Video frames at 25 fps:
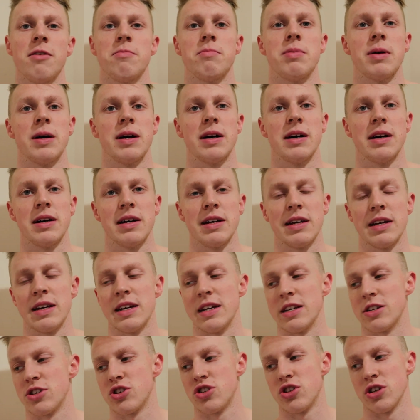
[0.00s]
But
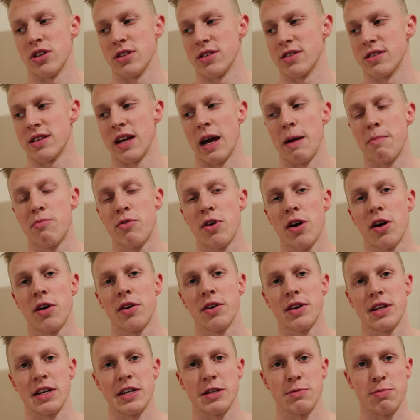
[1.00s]
it's just, I
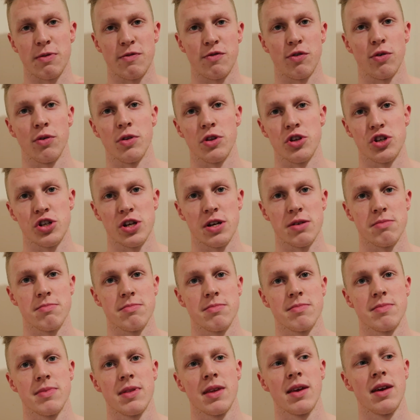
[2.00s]
prioritize before the
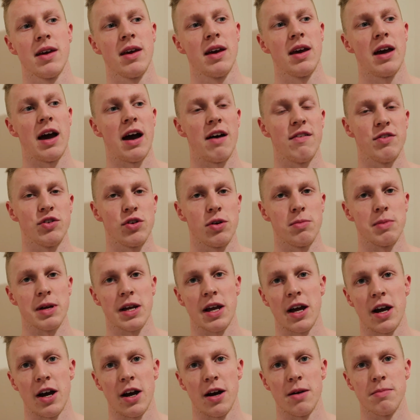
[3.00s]
gym having all my
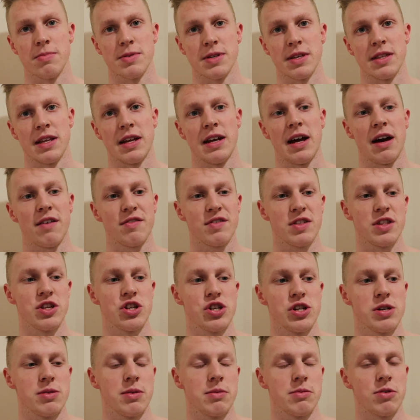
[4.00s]
carbs, and then after the
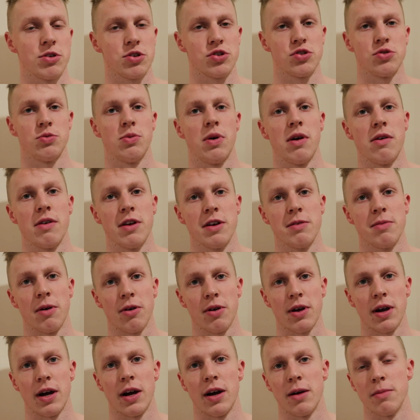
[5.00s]
gym I'm not too worried
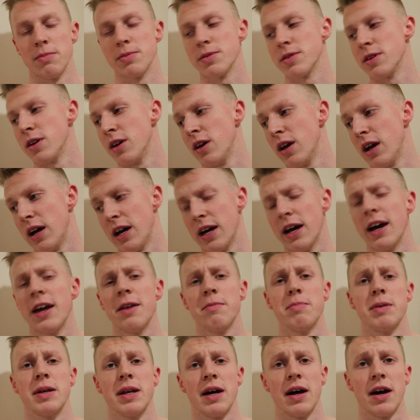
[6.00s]
about carbs. I had
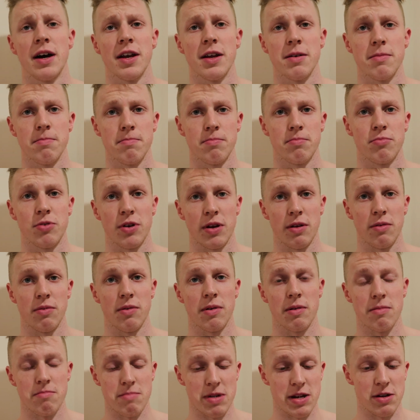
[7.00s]
a banana
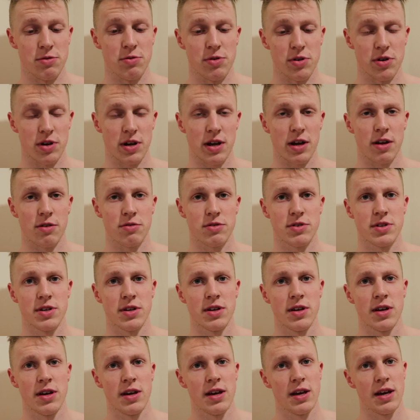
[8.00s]
mid-workout,
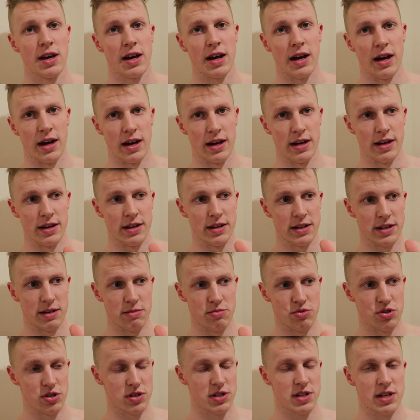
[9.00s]
and
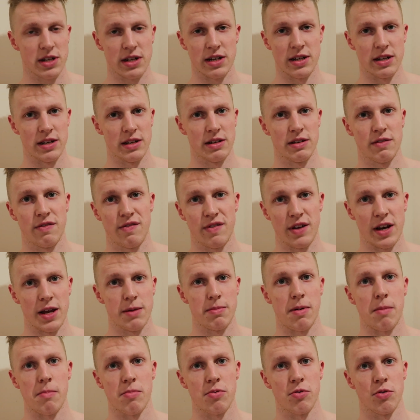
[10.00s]
I'm just gonna fill
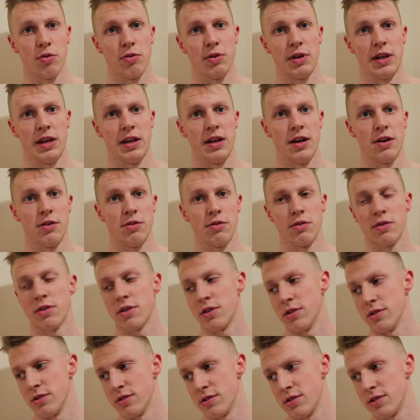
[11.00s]
up on protein now,
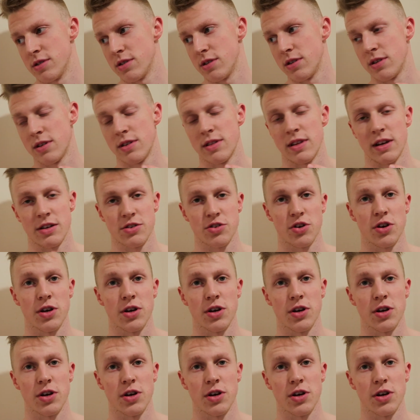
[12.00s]
because that's